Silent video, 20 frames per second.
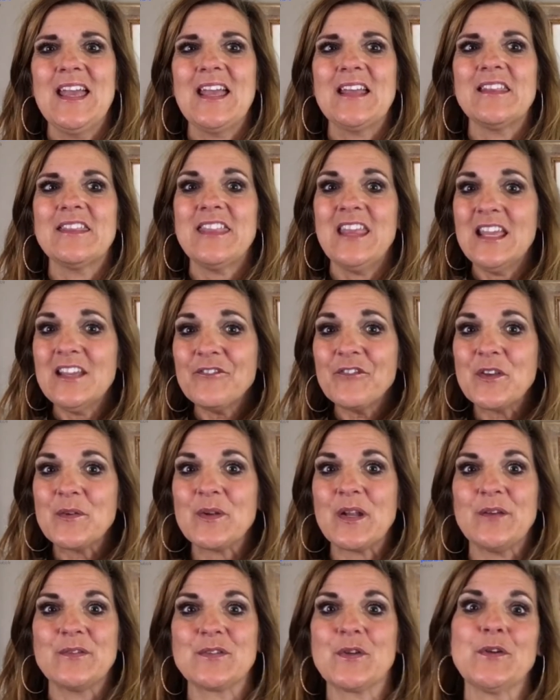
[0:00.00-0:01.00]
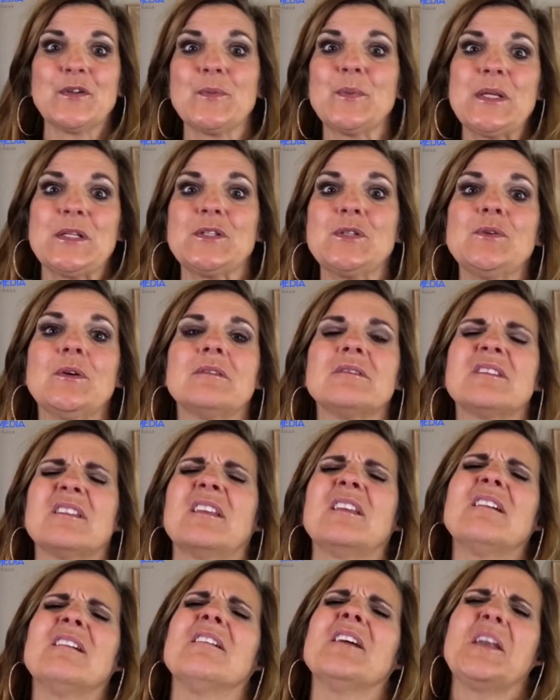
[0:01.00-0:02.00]
thankfully, when I was going to week two, I was
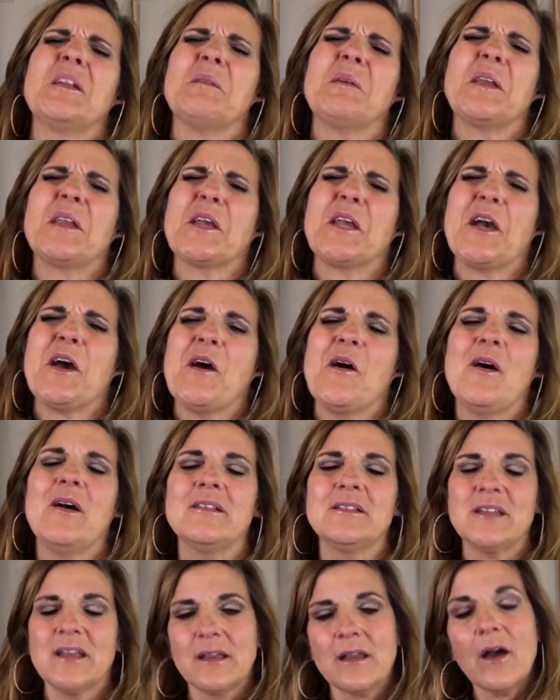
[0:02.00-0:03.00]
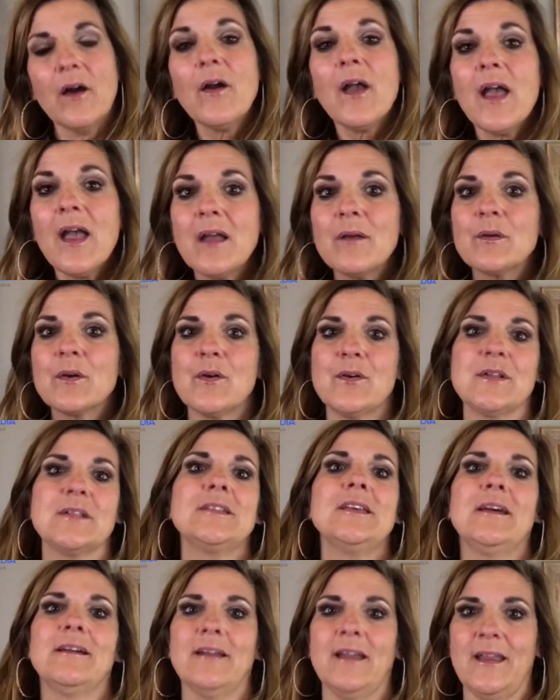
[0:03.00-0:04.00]
like, oh, I don't want to go. I was like, okay, we're going
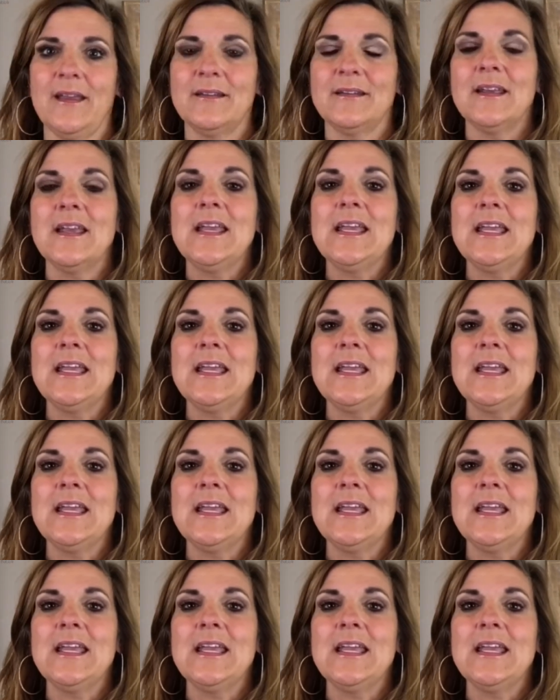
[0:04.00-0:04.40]
to tailgate.